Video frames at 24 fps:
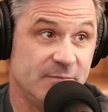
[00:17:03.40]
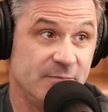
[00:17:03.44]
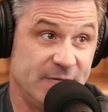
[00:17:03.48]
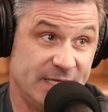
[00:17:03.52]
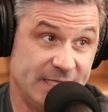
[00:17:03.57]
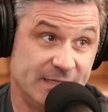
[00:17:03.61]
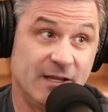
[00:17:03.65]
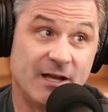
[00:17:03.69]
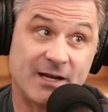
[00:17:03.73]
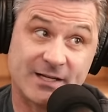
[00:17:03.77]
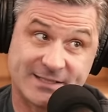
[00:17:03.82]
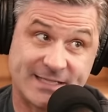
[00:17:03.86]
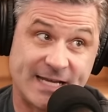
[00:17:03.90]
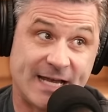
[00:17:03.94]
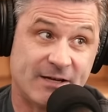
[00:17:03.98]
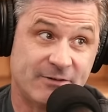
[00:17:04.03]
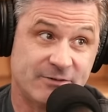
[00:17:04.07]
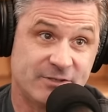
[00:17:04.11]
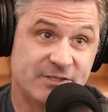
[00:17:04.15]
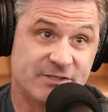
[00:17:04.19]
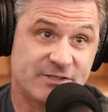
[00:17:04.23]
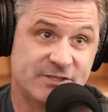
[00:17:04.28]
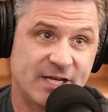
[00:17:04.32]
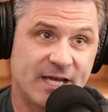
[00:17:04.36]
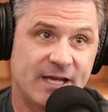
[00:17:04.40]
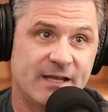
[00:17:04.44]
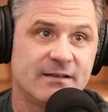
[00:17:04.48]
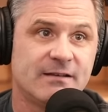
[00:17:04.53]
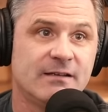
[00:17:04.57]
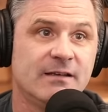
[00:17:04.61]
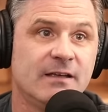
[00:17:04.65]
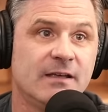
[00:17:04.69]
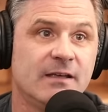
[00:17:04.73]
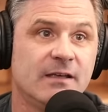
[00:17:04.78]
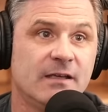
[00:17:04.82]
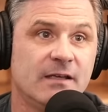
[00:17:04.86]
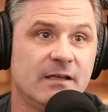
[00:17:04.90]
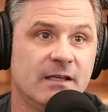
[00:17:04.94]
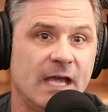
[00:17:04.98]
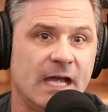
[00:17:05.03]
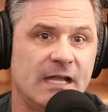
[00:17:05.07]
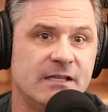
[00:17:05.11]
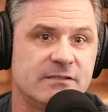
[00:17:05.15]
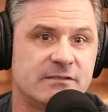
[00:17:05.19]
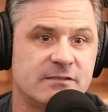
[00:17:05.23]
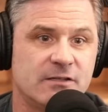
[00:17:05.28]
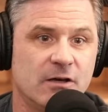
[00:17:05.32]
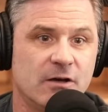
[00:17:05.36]
be locked down just yet. Mm-hmm.
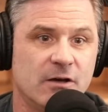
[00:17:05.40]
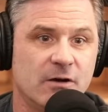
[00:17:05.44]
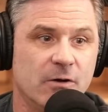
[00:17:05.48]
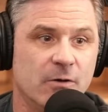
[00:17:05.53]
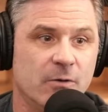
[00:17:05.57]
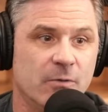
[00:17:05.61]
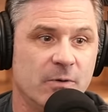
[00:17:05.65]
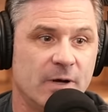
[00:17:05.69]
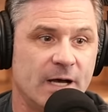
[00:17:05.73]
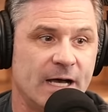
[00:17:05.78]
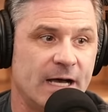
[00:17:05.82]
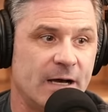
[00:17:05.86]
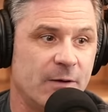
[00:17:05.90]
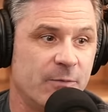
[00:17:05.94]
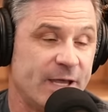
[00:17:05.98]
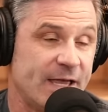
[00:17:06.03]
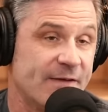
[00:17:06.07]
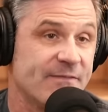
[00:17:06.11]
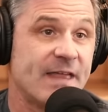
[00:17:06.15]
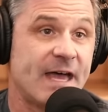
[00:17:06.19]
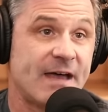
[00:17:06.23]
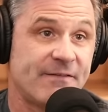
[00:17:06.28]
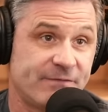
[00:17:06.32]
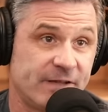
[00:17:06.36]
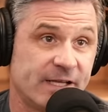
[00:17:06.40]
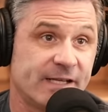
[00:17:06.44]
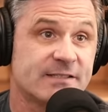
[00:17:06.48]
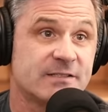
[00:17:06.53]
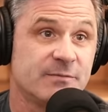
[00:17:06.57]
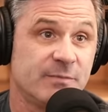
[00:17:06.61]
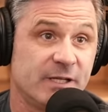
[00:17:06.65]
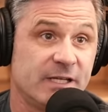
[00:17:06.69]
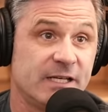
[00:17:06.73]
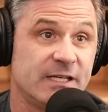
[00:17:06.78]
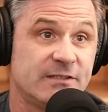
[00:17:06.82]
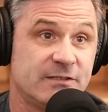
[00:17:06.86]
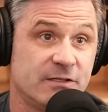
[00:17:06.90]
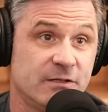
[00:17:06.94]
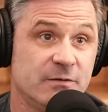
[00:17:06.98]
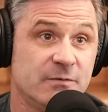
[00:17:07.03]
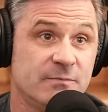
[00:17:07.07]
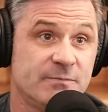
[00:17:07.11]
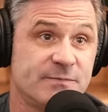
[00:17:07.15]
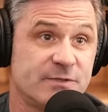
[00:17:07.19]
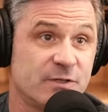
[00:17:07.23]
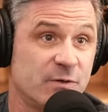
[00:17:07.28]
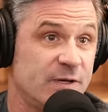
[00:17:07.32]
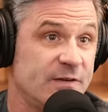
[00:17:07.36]
And so uh, we have that flexibility
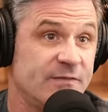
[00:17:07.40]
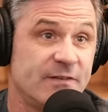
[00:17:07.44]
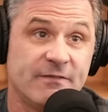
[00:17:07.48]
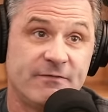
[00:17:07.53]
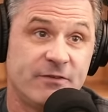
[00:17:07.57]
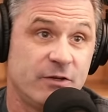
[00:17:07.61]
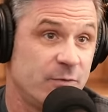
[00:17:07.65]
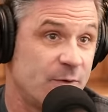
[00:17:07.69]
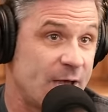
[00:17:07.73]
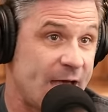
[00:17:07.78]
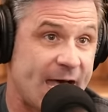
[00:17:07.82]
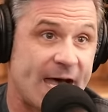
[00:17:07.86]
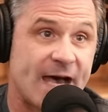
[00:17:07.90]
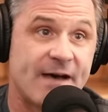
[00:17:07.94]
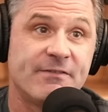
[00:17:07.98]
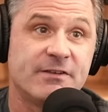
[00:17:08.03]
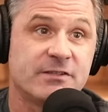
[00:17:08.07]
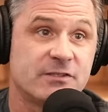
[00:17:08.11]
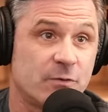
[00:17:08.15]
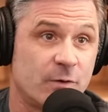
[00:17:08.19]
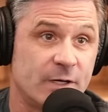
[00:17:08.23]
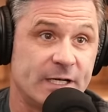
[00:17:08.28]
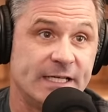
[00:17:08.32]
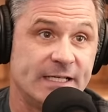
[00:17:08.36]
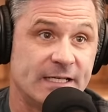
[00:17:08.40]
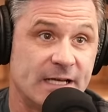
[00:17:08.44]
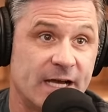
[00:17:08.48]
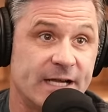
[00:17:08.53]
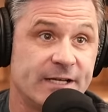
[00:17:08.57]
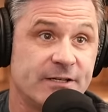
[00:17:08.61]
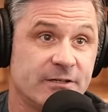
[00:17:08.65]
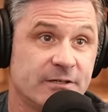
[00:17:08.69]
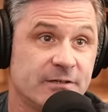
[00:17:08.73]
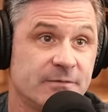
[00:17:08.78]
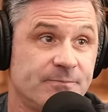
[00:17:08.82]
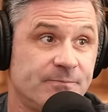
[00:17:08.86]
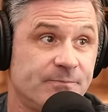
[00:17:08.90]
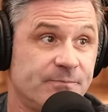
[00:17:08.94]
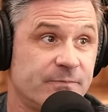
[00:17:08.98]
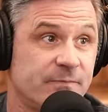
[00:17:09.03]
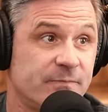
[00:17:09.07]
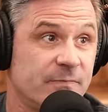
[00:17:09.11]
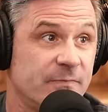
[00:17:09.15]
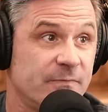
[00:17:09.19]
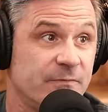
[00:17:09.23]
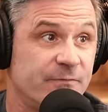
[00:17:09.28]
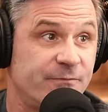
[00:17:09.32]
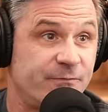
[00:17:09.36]
too. So even if you have a 29er
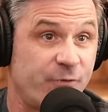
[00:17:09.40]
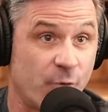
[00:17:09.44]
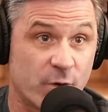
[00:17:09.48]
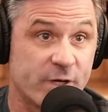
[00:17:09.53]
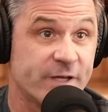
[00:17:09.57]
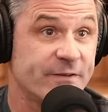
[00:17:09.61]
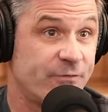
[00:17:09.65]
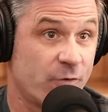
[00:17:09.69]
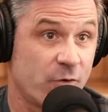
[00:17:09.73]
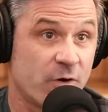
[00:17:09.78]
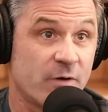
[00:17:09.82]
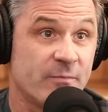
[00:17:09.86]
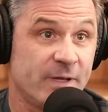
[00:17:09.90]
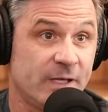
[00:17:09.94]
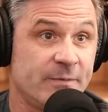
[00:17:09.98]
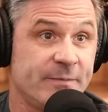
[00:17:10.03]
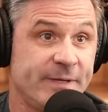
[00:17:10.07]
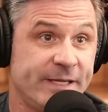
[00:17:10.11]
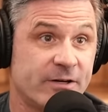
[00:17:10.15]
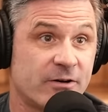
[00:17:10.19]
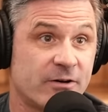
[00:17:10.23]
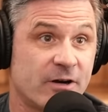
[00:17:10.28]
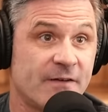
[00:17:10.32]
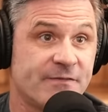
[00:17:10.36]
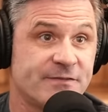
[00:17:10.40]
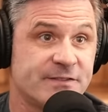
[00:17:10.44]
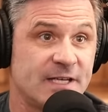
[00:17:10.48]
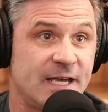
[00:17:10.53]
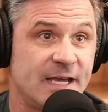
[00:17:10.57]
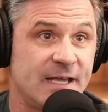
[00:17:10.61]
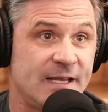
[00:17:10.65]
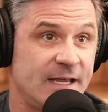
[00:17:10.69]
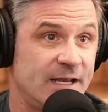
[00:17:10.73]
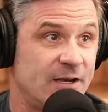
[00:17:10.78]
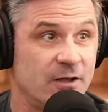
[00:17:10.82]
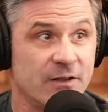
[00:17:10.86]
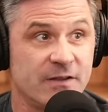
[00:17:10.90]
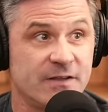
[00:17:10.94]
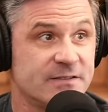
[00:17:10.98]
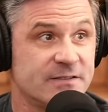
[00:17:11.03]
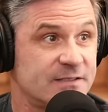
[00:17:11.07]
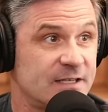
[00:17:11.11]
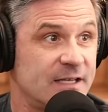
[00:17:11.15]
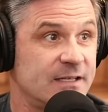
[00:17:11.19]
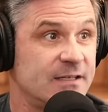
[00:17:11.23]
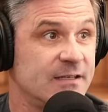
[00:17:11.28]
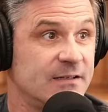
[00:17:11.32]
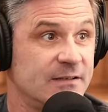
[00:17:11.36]
44 millimeter offset and all of
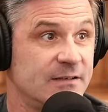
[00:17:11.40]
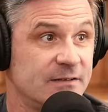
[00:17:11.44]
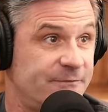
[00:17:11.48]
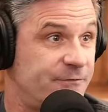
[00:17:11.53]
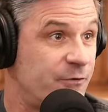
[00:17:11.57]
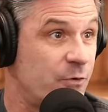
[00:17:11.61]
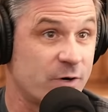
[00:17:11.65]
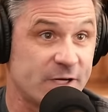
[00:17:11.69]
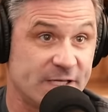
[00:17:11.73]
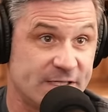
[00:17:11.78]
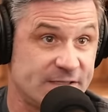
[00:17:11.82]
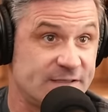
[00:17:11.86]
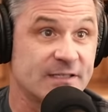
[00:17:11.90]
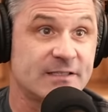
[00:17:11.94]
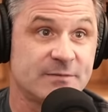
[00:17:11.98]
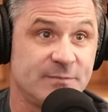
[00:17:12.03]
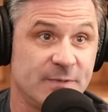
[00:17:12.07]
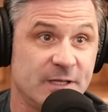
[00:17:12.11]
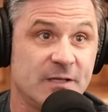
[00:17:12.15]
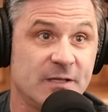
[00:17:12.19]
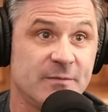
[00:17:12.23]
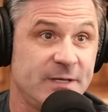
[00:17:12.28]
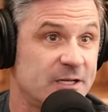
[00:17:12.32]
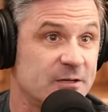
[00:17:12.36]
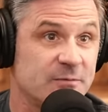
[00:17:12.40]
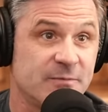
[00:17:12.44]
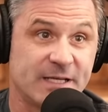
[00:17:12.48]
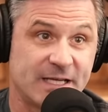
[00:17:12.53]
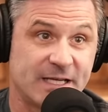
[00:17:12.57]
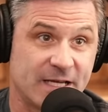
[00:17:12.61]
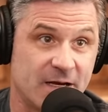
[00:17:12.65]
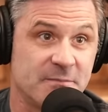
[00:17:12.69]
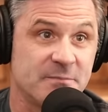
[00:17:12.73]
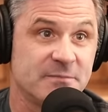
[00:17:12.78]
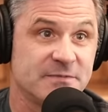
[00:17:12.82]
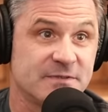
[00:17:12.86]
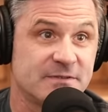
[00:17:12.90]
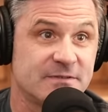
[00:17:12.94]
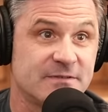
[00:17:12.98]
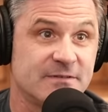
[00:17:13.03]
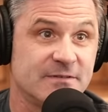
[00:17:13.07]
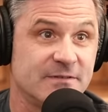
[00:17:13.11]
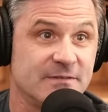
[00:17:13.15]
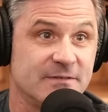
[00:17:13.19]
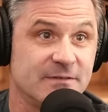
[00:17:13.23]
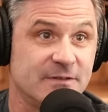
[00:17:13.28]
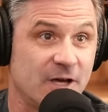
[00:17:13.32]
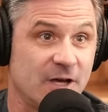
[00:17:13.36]
a sudden 46 millimeter becomes
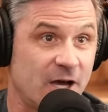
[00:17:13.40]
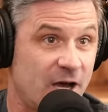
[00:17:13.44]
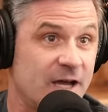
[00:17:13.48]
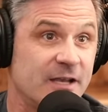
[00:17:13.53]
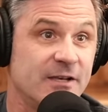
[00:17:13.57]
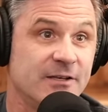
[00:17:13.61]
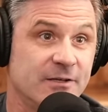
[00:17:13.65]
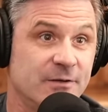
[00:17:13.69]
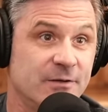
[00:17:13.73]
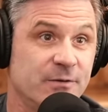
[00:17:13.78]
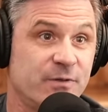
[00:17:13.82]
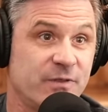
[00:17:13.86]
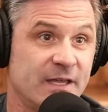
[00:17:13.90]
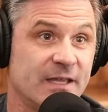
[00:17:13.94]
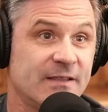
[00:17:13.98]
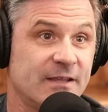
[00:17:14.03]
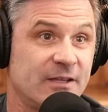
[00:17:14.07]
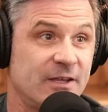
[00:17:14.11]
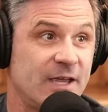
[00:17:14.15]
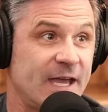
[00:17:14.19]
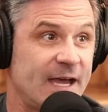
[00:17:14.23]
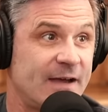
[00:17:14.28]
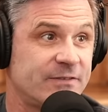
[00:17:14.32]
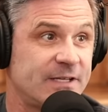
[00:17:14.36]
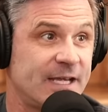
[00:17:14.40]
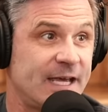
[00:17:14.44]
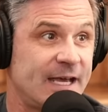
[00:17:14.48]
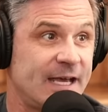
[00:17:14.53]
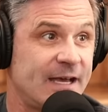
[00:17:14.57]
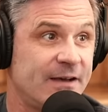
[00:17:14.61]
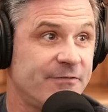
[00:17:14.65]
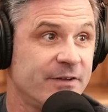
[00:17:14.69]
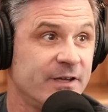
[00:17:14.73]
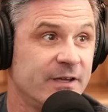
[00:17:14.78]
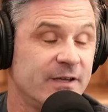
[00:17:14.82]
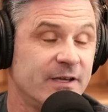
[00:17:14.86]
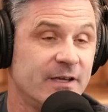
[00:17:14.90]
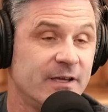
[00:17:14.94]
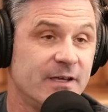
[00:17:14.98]
the hot new thing that you have to have,